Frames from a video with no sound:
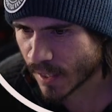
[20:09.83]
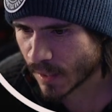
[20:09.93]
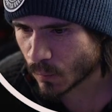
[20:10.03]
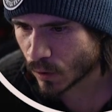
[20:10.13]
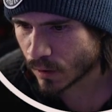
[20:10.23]

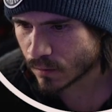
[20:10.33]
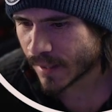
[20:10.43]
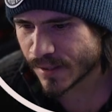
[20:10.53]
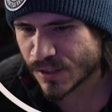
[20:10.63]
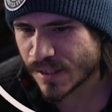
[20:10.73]
camera.
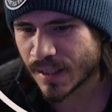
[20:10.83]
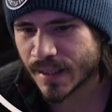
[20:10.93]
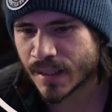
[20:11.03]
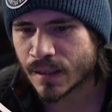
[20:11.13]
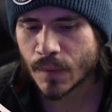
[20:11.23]
And see,
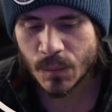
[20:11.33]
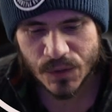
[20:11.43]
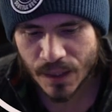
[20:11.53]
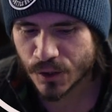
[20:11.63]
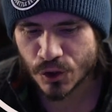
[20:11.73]
like, I'm
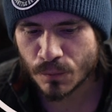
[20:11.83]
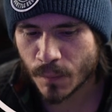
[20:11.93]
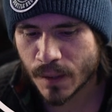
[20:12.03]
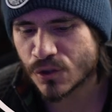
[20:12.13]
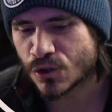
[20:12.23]
telling you,
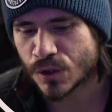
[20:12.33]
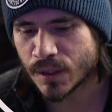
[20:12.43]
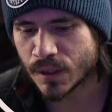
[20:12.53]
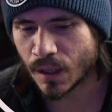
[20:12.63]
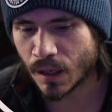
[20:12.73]

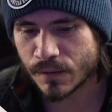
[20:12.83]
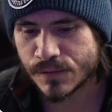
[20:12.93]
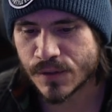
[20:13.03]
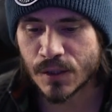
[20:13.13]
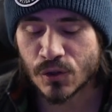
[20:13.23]
MIDJOURNEY
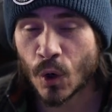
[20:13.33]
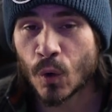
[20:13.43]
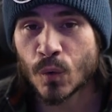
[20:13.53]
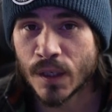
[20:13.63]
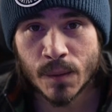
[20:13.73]
loves its
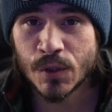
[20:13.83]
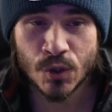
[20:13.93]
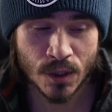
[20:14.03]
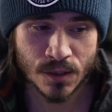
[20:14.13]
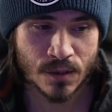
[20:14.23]
own
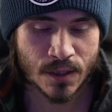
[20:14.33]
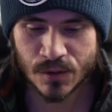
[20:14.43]
images.